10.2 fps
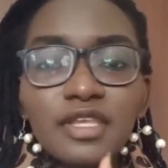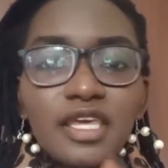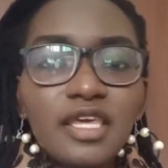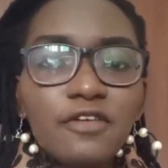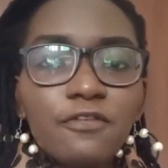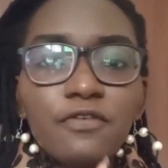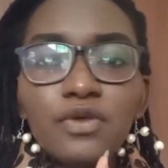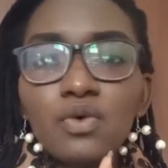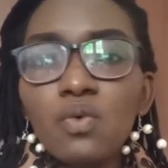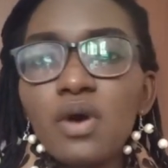If
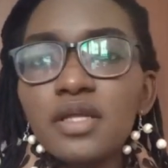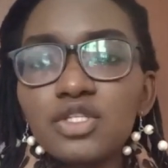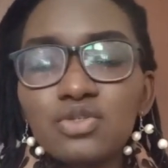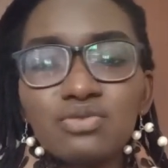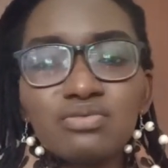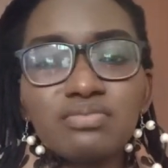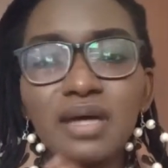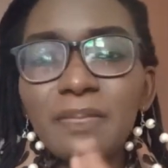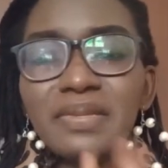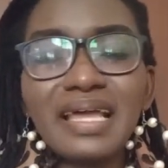you want to
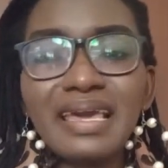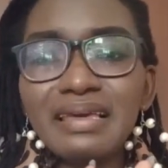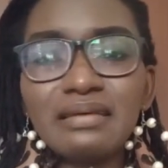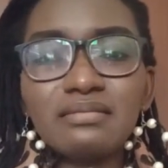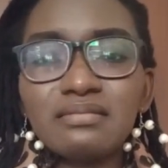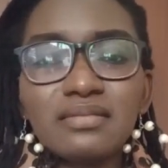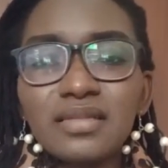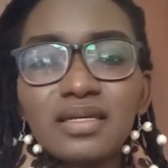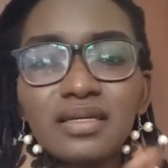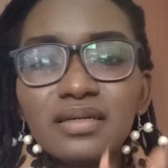apply
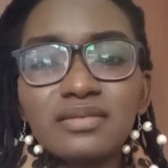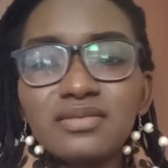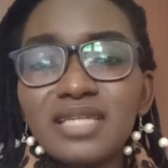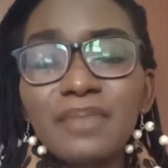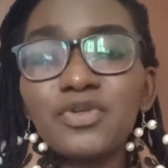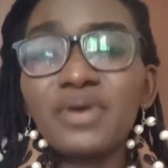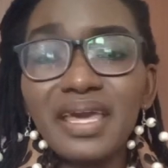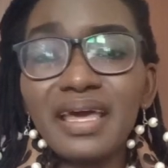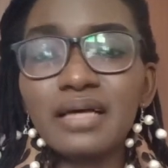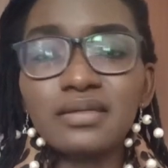damp your
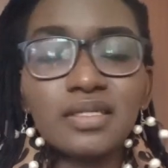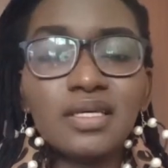hair,